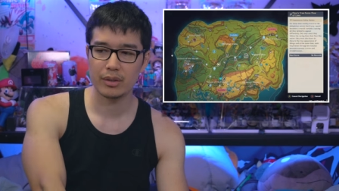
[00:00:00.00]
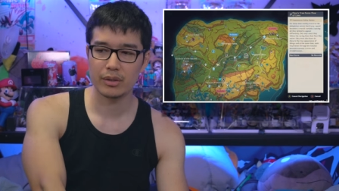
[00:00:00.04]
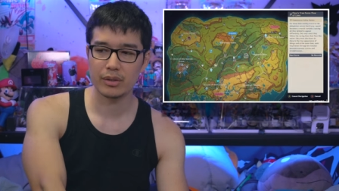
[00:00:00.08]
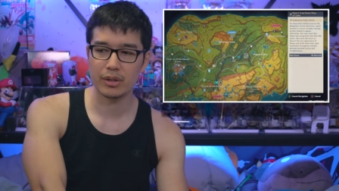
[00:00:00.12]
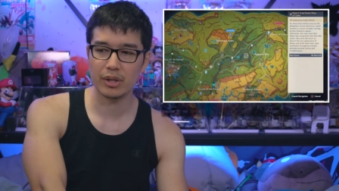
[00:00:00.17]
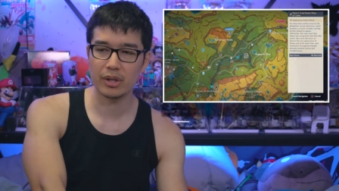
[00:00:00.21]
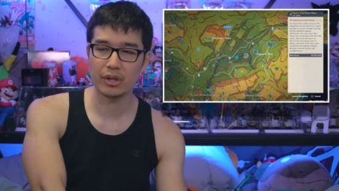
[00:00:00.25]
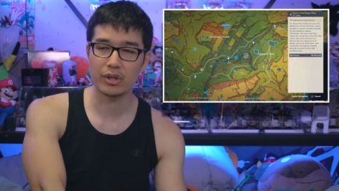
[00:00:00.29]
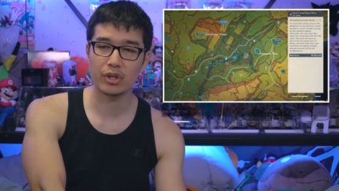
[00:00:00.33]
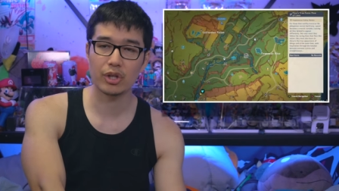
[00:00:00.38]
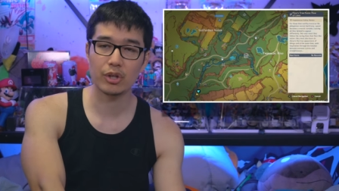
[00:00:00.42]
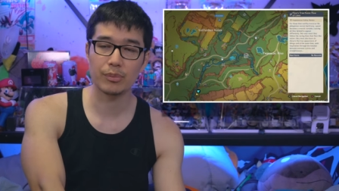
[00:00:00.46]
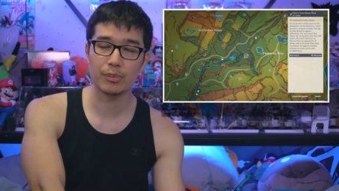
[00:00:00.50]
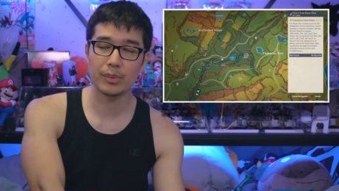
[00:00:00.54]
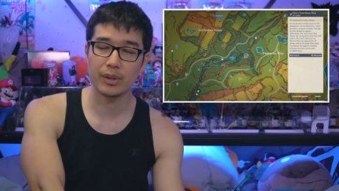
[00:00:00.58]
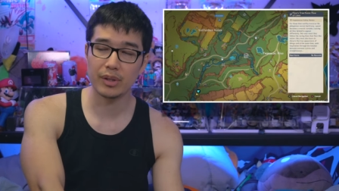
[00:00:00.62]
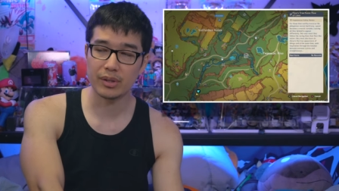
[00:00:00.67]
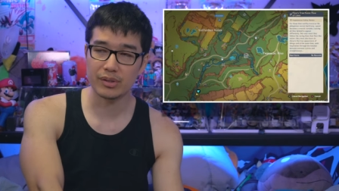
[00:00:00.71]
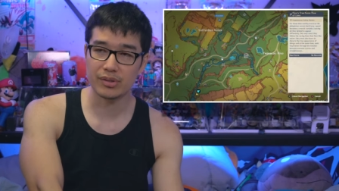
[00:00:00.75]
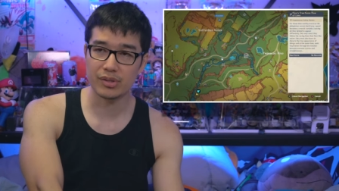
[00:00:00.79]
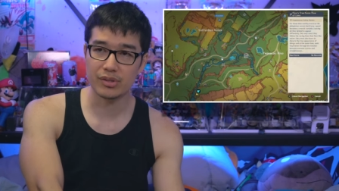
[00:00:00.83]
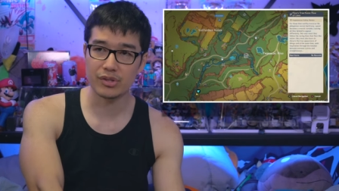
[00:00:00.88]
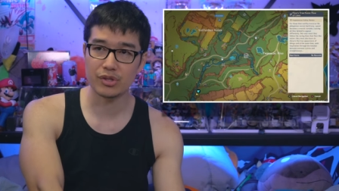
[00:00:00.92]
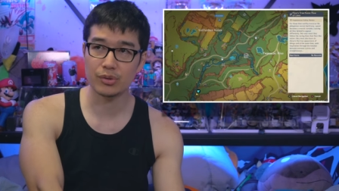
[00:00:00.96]
there could be
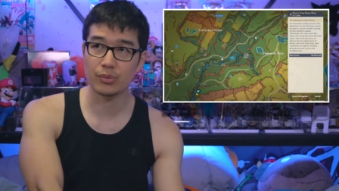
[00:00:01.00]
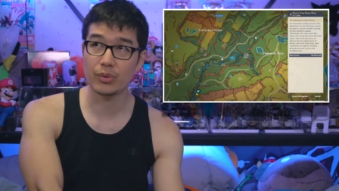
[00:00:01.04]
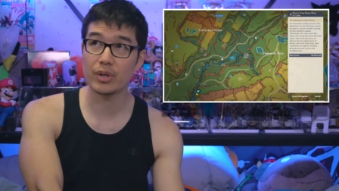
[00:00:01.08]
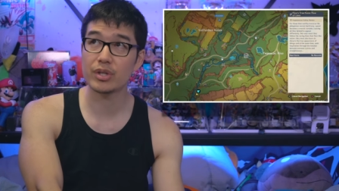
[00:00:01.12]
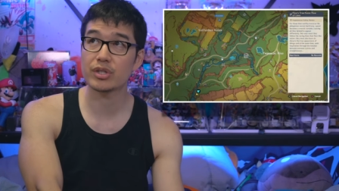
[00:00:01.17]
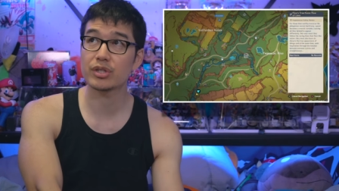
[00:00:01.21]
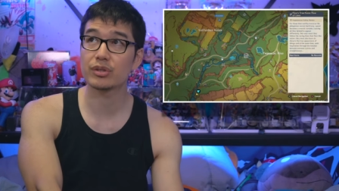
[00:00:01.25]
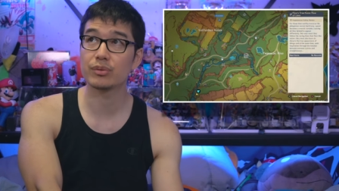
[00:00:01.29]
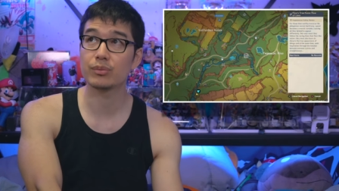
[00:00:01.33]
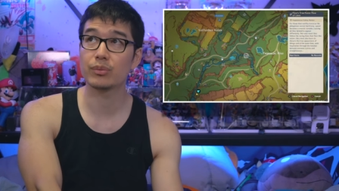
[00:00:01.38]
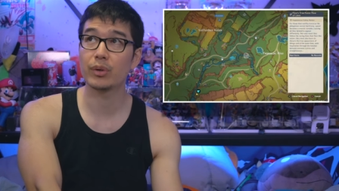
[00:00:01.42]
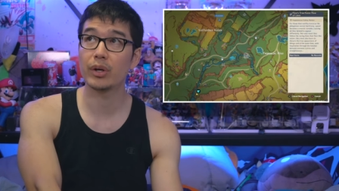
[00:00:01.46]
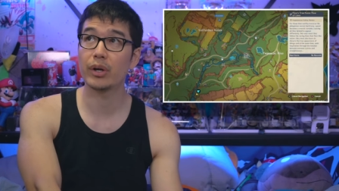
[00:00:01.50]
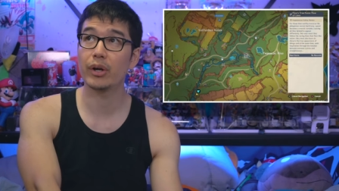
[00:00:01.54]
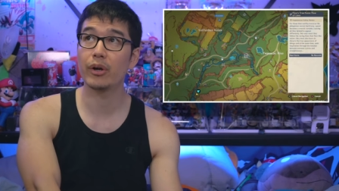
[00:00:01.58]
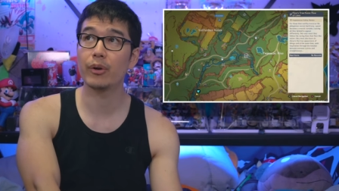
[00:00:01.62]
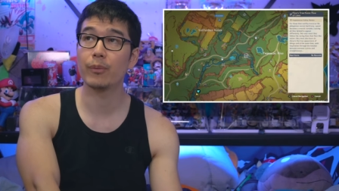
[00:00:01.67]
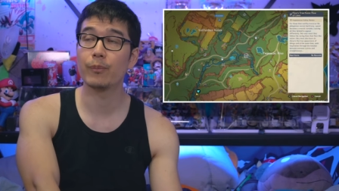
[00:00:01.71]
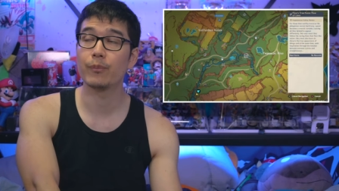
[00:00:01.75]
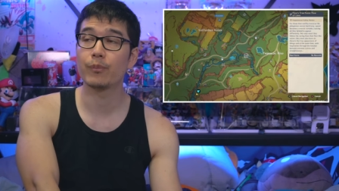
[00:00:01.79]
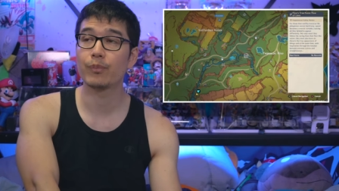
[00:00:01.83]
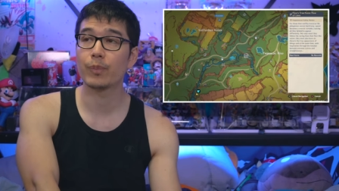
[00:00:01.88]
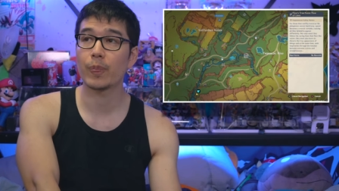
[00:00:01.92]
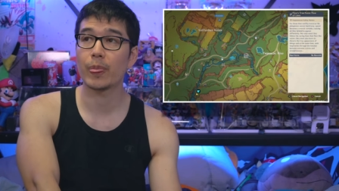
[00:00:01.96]
a situation
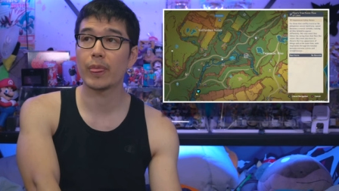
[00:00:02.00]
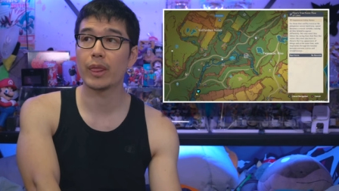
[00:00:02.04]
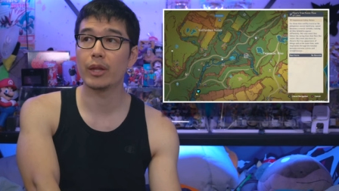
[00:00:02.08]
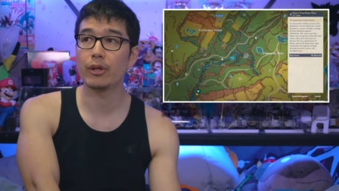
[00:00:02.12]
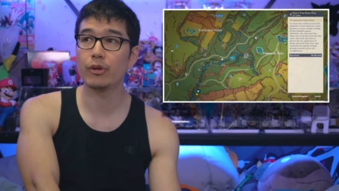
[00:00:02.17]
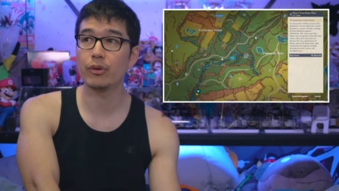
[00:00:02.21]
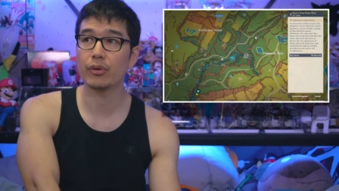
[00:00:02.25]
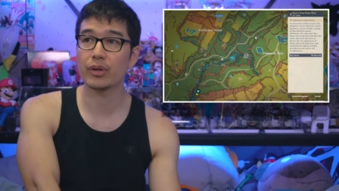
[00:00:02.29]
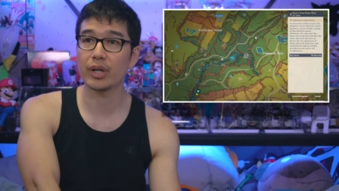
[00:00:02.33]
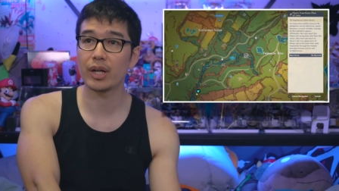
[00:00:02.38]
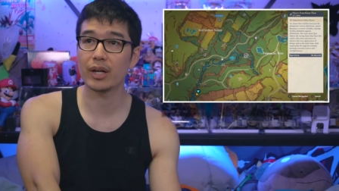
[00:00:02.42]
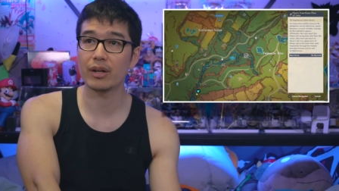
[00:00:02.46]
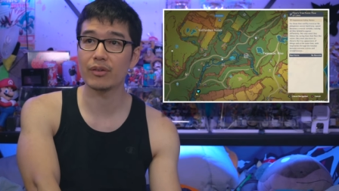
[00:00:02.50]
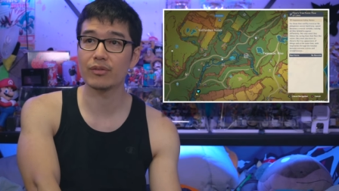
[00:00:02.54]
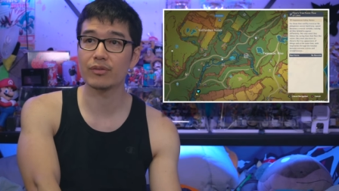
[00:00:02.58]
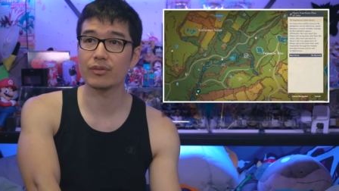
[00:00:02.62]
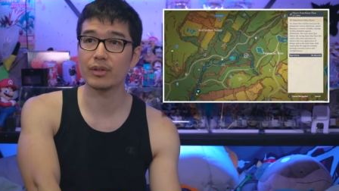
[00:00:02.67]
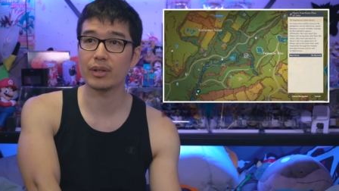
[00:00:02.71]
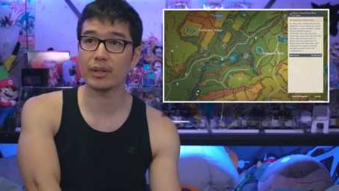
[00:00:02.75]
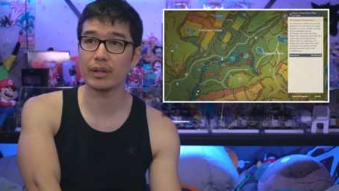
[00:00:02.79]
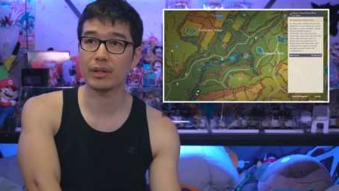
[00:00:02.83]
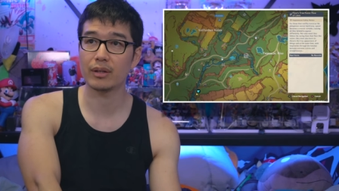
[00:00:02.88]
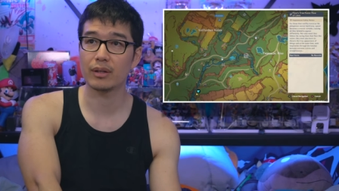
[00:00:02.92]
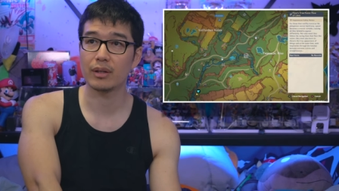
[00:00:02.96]
where you're kind of
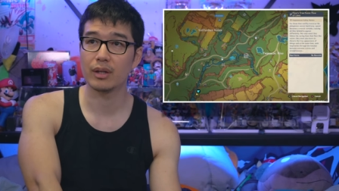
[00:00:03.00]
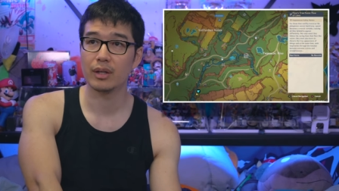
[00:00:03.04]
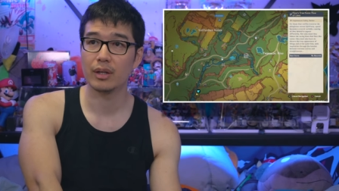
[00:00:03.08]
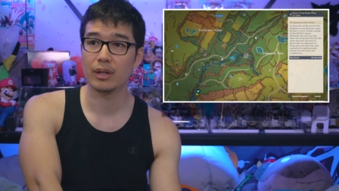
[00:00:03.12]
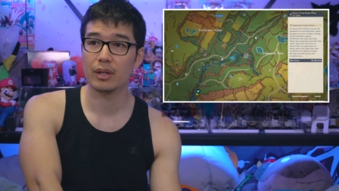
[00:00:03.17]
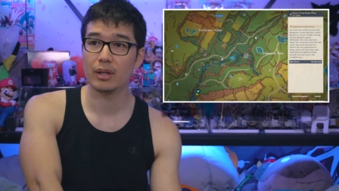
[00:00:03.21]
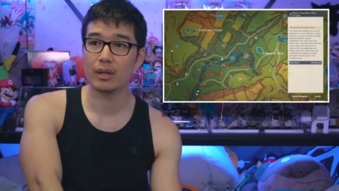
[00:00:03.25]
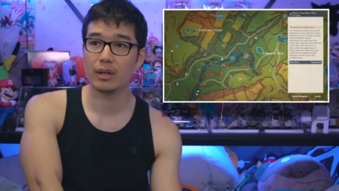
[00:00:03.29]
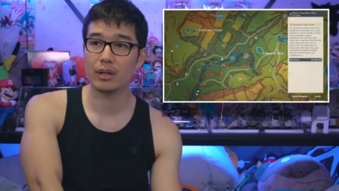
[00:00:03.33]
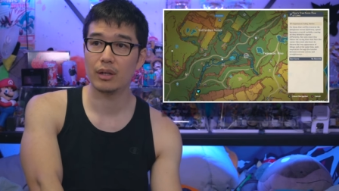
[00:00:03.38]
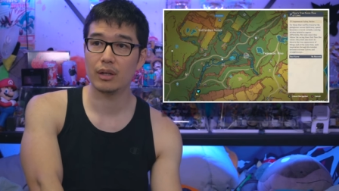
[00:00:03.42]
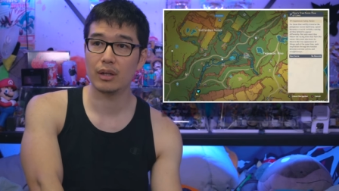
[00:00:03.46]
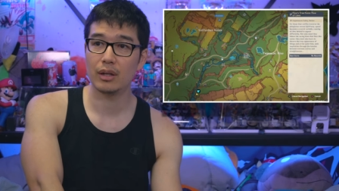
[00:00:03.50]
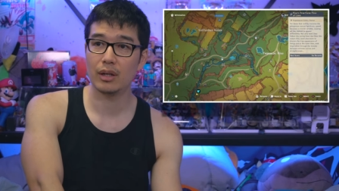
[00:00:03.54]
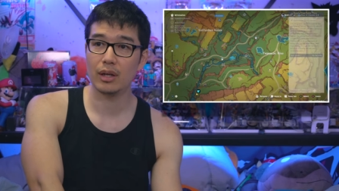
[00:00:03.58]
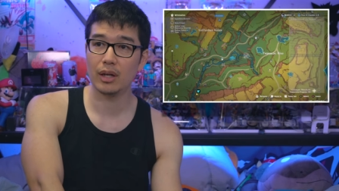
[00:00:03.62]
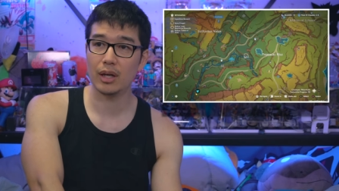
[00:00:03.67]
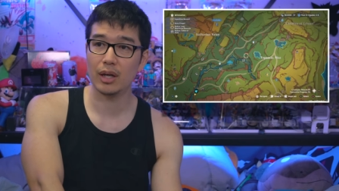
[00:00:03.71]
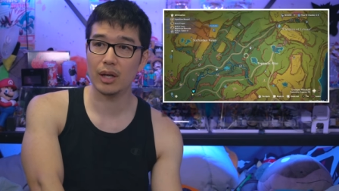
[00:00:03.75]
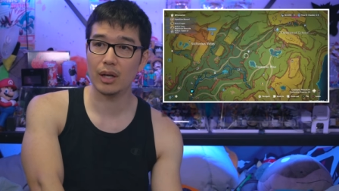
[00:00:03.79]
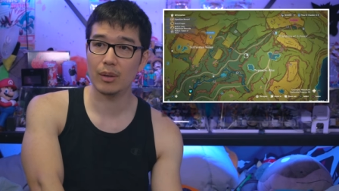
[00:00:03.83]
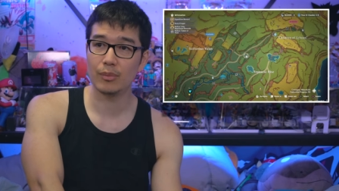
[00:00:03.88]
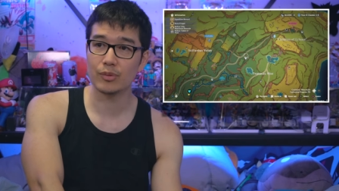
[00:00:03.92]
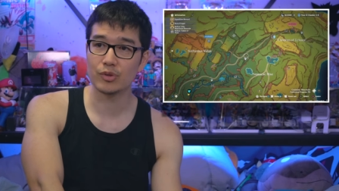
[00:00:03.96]
like
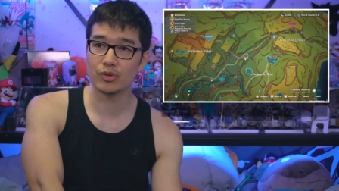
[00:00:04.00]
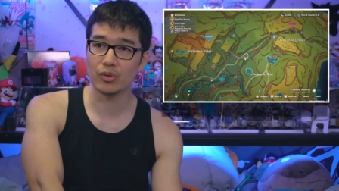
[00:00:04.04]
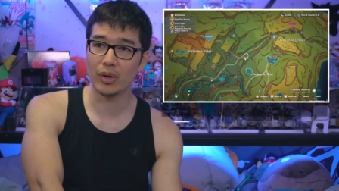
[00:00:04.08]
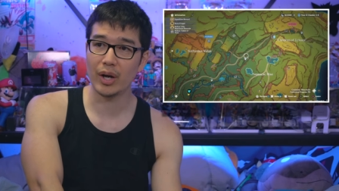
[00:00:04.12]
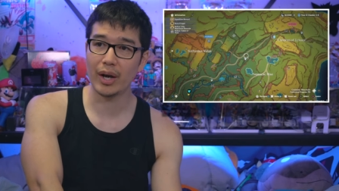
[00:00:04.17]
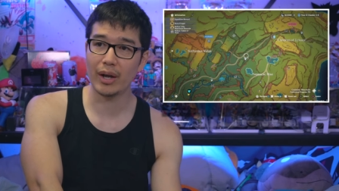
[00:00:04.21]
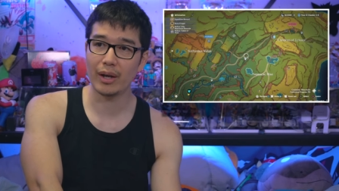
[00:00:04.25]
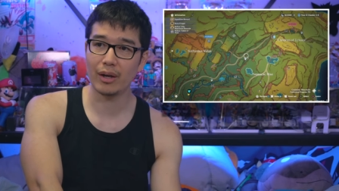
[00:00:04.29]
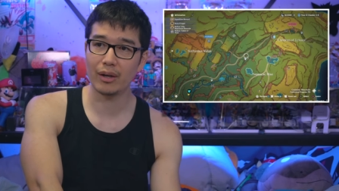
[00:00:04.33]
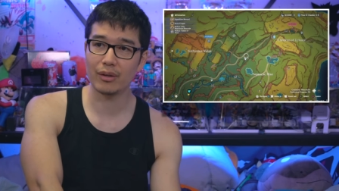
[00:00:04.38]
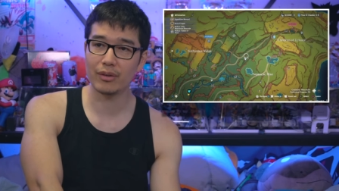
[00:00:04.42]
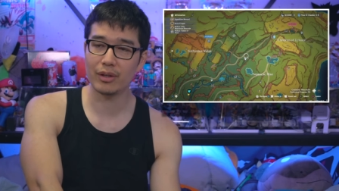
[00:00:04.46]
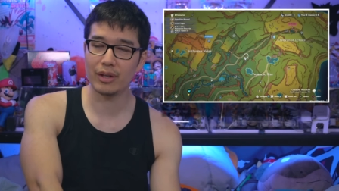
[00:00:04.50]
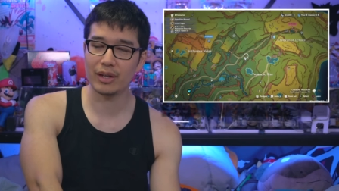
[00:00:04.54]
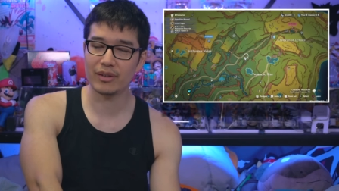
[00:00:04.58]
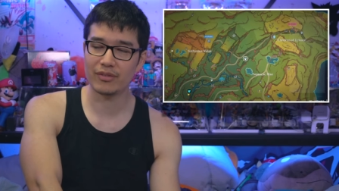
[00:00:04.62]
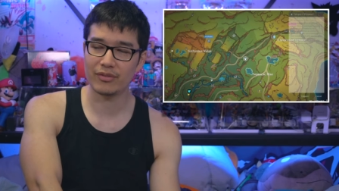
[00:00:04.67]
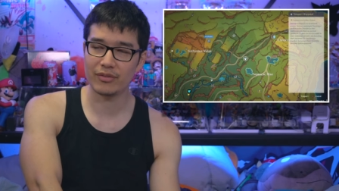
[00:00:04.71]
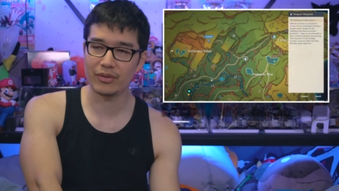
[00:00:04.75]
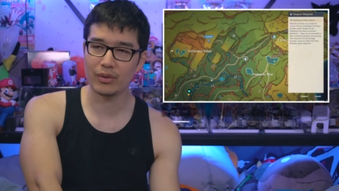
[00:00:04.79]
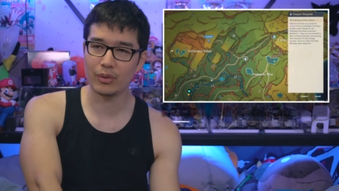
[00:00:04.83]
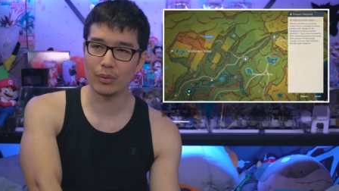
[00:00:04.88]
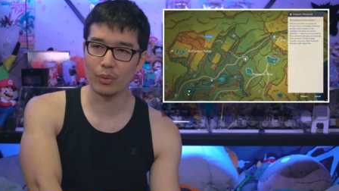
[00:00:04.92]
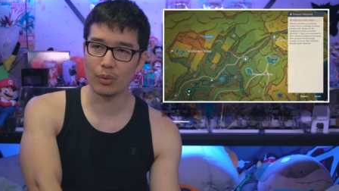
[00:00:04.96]
um, dry on that
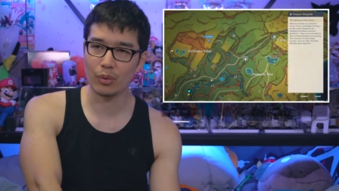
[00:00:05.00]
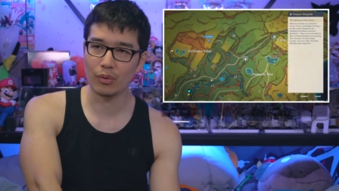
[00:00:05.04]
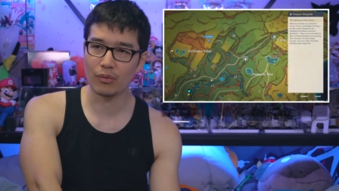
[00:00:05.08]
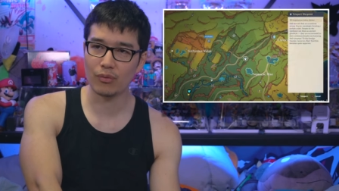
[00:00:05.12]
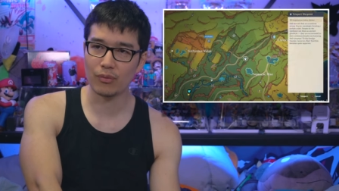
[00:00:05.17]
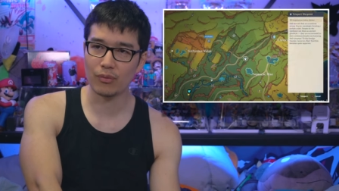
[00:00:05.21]
fuel